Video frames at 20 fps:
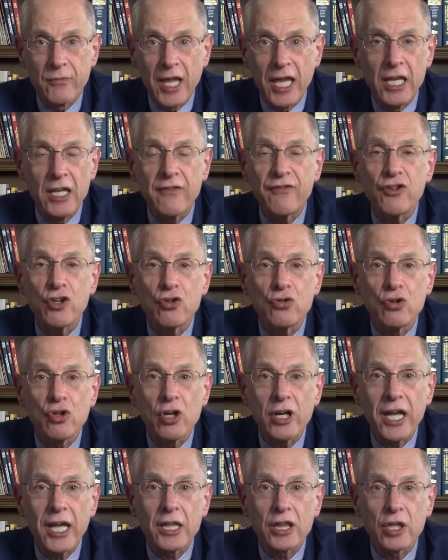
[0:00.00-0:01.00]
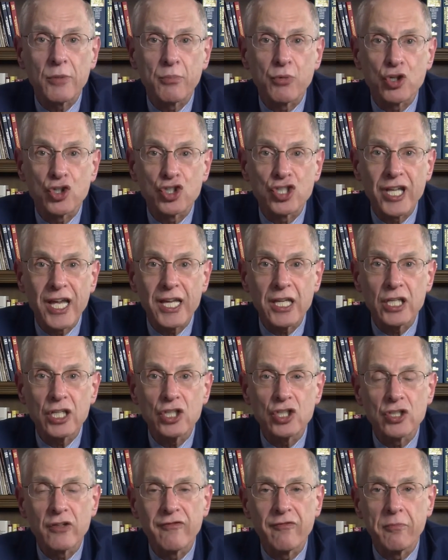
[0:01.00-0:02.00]
And if you look at the
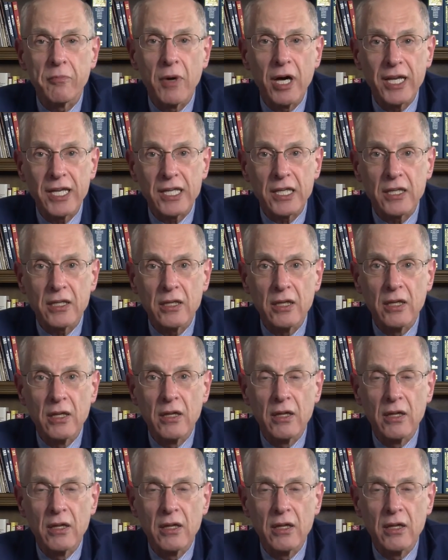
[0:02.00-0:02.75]
percentage of money